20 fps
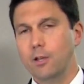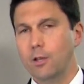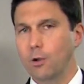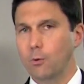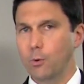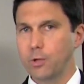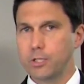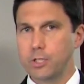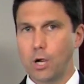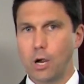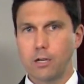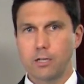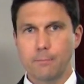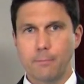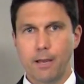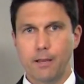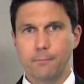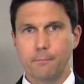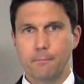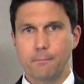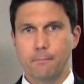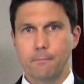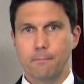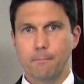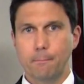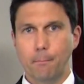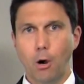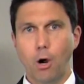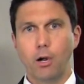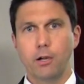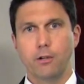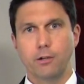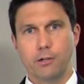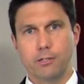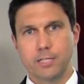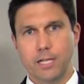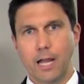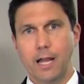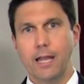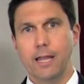We talked about partner
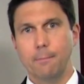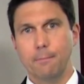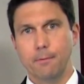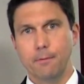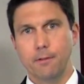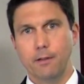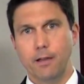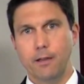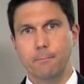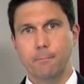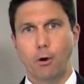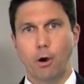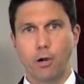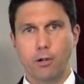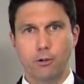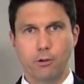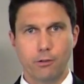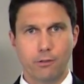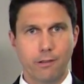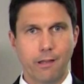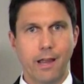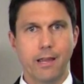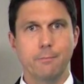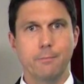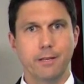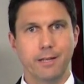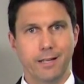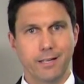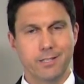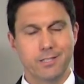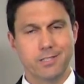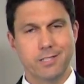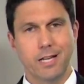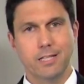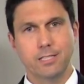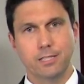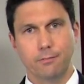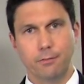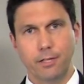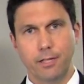type and partner alignment
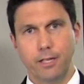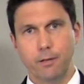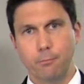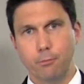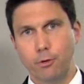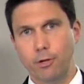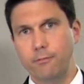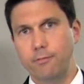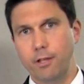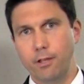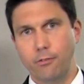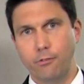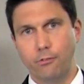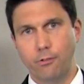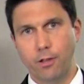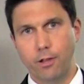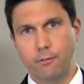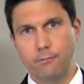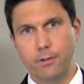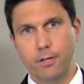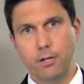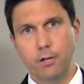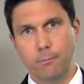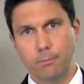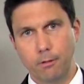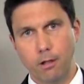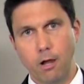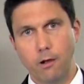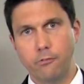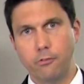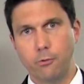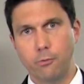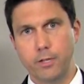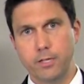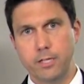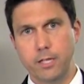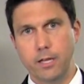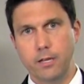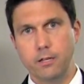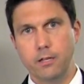extensively in previous video blogs that we
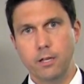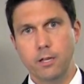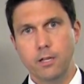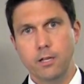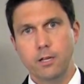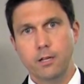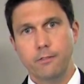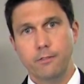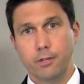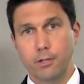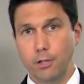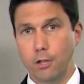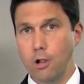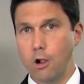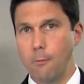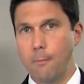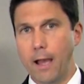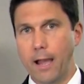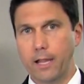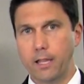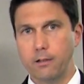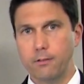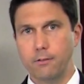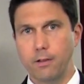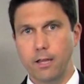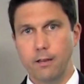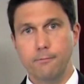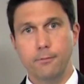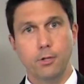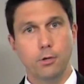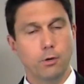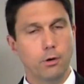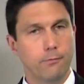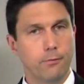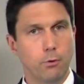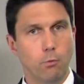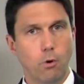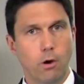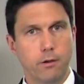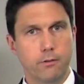did that you can go back and view if
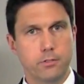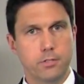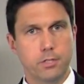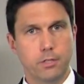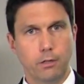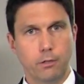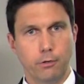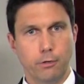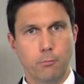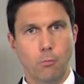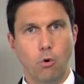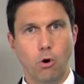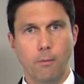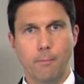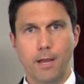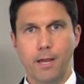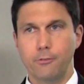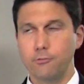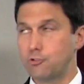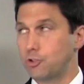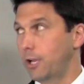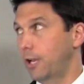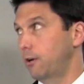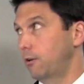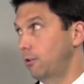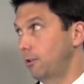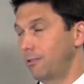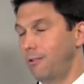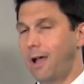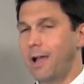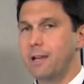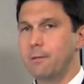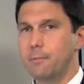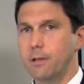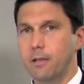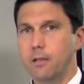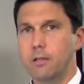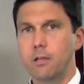you want to learn more about channel alignment.